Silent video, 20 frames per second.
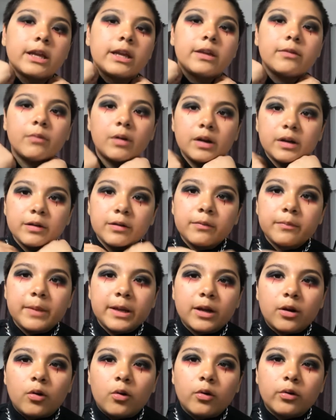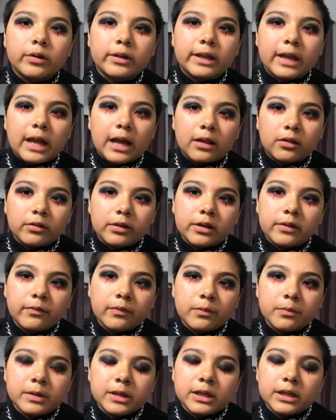He wanted to make a whole gallery
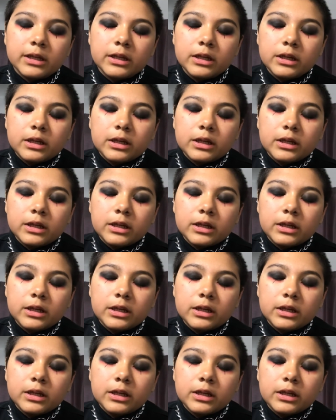for me.